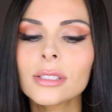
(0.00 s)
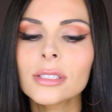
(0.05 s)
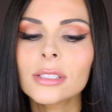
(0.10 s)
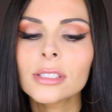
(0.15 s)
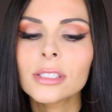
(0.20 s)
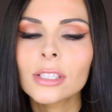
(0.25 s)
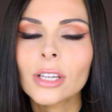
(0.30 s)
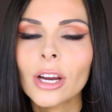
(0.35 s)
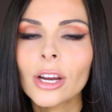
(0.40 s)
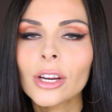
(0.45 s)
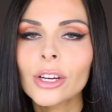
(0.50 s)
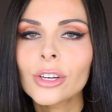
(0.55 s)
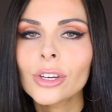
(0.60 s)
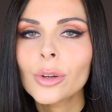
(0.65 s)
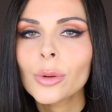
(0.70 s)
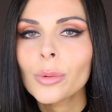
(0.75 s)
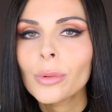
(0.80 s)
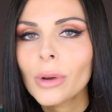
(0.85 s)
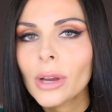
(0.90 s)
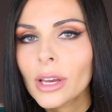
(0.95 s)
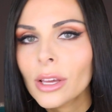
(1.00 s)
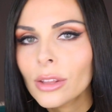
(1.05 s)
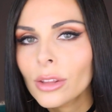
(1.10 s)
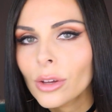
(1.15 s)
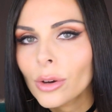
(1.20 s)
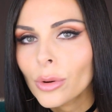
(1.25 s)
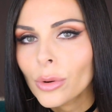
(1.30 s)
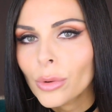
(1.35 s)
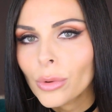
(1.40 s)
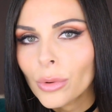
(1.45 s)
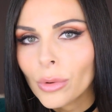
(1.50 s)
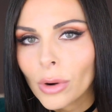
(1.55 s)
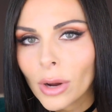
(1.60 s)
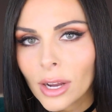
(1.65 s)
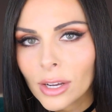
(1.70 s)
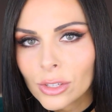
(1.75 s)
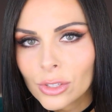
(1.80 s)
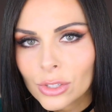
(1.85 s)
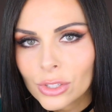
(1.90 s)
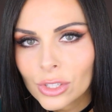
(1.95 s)
Start with
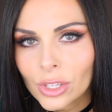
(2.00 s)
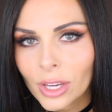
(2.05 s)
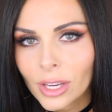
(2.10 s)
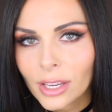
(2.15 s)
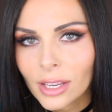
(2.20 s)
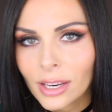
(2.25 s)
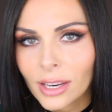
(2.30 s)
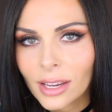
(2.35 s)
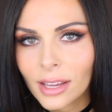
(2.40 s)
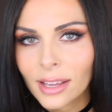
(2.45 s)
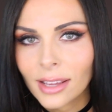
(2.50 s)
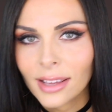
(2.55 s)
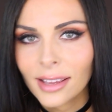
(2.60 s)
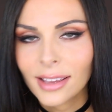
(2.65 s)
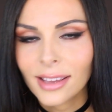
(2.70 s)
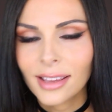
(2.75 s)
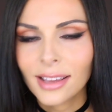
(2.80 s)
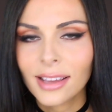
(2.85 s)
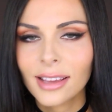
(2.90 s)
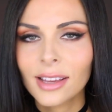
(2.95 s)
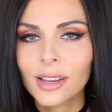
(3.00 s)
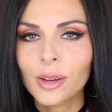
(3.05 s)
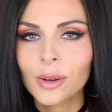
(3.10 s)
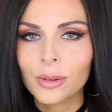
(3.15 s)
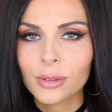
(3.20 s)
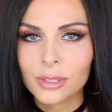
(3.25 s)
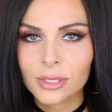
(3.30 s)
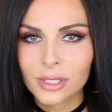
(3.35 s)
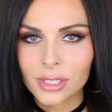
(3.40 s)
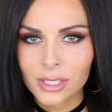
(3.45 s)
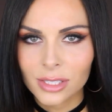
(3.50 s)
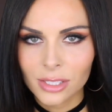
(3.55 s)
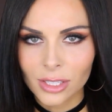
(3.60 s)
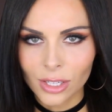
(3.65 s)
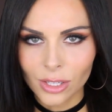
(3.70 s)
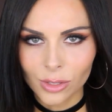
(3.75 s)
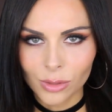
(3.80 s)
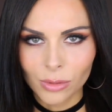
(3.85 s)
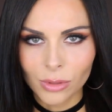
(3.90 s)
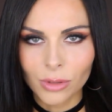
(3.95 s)
Russian.
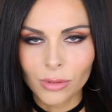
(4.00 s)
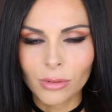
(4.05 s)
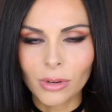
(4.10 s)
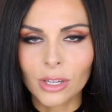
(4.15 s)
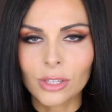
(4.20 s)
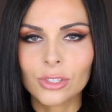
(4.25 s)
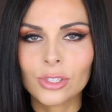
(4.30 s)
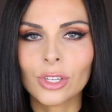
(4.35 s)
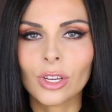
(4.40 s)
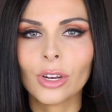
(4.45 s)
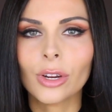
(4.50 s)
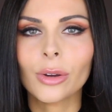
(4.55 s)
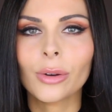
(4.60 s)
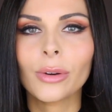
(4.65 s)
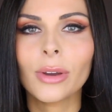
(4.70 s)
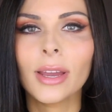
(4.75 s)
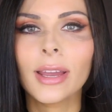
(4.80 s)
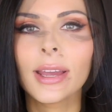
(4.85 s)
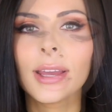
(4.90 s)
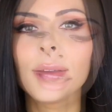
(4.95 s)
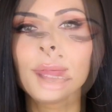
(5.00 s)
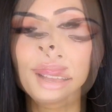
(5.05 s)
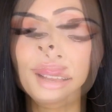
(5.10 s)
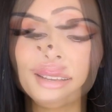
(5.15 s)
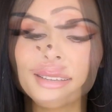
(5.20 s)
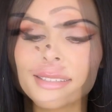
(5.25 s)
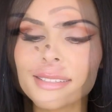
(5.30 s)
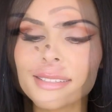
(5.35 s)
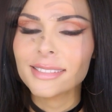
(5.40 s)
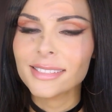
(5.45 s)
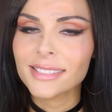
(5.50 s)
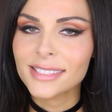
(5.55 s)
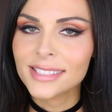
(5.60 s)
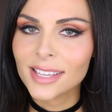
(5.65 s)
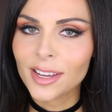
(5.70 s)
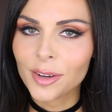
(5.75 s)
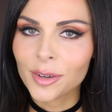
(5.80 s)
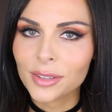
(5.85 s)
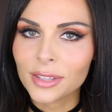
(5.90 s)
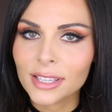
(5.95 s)
Start with Russian, okay?
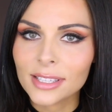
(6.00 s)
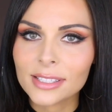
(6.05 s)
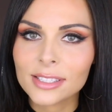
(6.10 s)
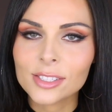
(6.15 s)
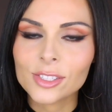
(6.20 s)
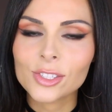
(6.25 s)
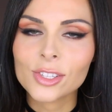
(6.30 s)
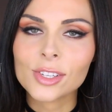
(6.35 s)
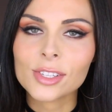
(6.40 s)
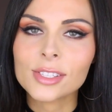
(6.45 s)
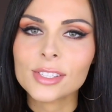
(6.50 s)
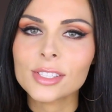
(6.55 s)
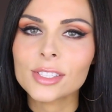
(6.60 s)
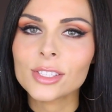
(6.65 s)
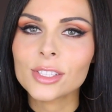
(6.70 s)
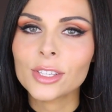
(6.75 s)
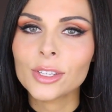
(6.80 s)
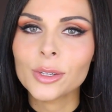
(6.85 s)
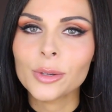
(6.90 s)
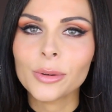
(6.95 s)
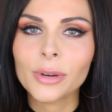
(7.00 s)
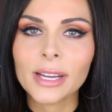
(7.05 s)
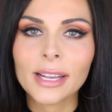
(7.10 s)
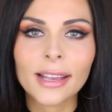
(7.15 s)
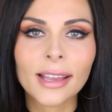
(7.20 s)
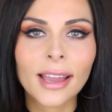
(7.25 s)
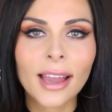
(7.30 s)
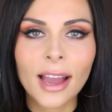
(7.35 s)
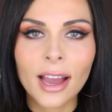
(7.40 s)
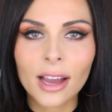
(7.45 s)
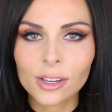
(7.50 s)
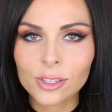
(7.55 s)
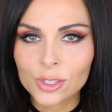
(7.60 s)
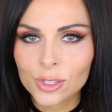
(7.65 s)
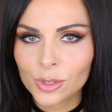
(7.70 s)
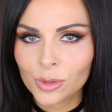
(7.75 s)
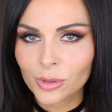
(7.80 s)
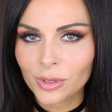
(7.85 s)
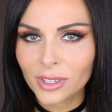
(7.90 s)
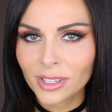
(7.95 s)
So let's just do a
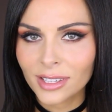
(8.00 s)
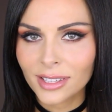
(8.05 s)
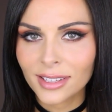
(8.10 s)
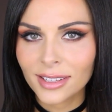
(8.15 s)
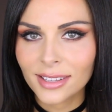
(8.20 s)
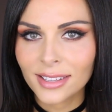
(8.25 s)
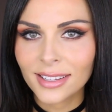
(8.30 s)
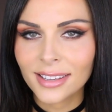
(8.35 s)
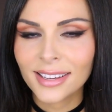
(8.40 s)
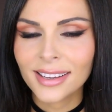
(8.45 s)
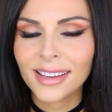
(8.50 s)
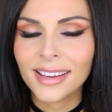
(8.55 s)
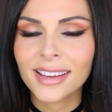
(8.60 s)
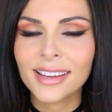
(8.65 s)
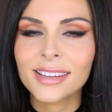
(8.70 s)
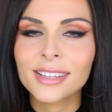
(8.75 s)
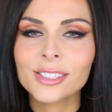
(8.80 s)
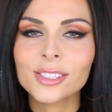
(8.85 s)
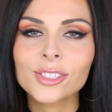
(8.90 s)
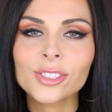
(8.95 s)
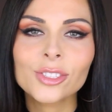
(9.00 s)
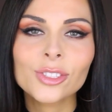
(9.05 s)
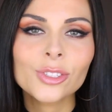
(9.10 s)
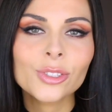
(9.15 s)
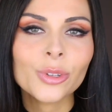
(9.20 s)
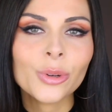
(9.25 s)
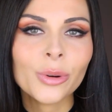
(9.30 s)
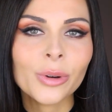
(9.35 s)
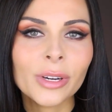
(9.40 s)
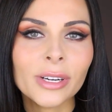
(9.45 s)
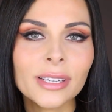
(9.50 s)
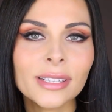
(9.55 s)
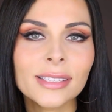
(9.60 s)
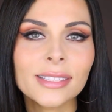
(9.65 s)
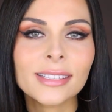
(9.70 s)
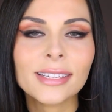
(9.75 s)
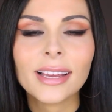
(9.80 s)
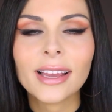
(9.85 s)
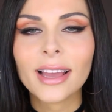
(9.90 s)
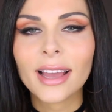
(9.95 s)
casual,
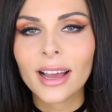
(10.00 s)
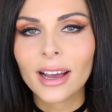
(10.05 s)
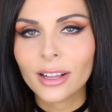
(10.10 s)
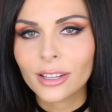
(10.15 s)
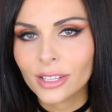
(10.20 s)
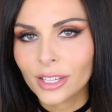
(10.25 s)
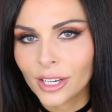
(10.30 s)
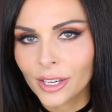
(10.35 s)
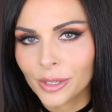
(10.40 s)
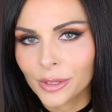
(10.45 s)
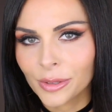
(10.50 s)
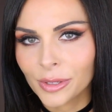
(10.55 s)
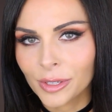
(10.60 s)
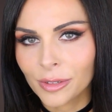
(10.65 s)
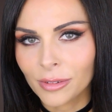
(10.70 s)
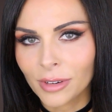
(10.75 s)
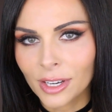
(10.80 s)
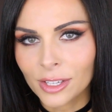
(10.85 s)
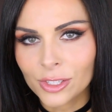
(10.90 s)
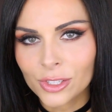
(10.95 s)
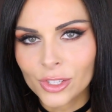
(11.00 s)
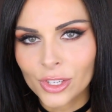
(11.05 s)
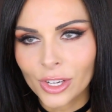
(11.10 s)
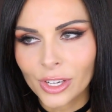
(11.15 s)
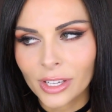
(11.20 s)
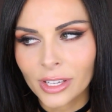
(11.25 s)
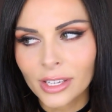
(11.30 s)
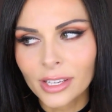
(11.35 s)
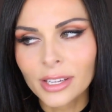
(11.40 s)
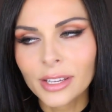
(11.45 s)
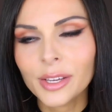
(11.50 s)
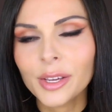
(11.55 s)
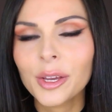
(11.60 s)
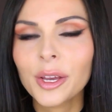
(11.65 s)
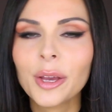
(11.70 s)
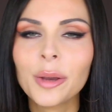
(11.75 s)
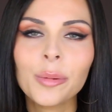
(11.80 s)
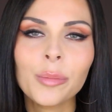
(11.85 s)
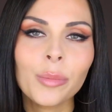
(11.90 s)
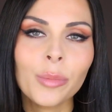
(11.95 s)
short hello in Russian.
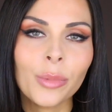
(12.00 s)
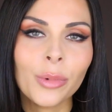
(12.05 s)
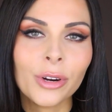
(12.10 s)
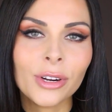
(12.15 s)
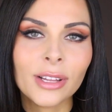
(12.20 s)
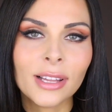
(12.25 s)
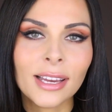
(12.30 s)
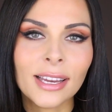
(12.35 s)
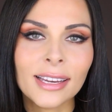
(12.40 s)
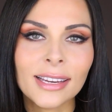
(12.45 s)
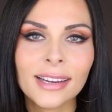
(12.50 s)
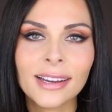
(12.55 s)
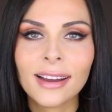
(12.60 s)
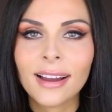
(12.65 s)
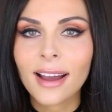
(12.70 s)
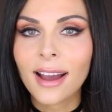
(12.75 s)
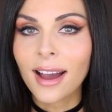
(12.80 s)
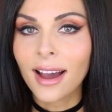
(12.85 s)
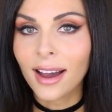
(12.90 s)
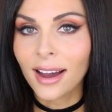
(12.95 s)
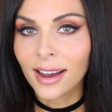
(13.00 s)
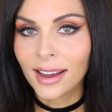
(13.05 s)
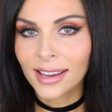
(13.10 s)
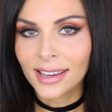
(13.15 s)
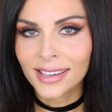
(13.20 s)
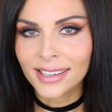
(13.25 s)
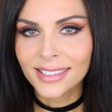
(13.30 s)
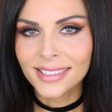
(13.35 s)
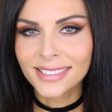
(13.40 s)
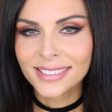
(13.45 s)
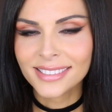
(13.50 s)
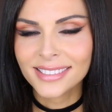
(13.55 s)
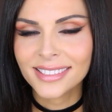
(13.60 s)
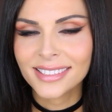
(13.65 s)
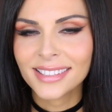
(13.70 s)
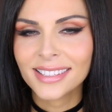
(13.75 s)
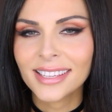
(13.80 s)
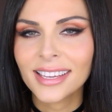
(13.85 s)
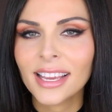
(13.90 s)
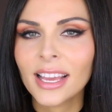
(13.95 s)
More like hi
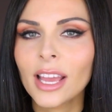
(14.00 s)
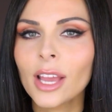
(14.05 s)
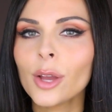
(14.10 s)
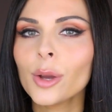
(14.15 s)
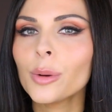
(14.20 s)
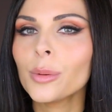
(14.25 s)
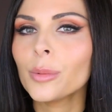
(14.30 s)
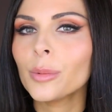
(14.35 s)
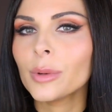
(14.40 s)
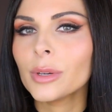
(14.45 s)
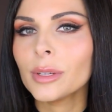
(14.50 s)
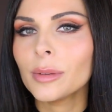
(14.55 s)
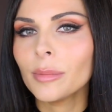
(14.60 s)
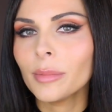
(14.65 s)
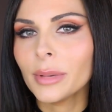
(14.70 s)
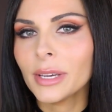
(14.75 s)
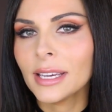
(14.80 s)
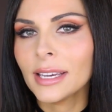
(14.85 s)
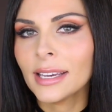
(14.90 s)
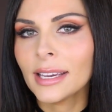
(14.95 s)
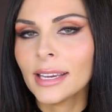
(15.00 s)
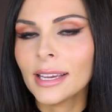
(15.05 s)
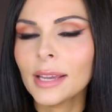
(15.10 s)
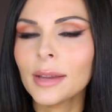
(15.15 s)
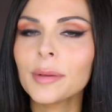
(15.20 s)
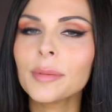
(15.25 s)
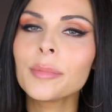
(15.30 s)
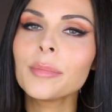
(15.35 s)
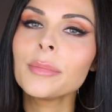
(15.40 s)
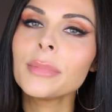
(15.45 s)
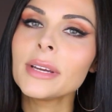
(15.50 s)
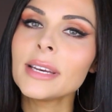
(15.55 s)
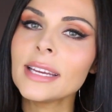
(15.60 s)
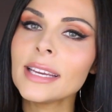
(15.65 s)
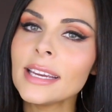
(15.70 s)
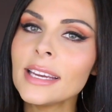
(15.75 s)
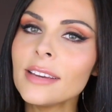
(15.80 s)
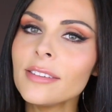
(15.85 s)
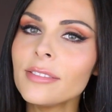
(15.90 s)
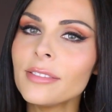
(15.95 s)
would be
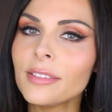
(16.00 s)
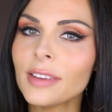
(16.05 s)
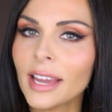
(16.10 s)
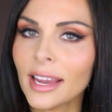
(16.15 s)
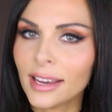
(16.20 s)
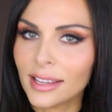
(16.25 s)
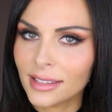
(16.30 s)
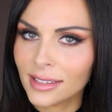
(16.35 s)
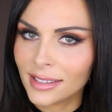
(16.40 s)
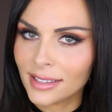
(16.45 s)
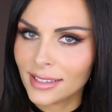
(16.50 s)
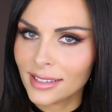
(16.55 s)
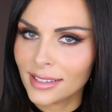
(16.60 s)
Privet.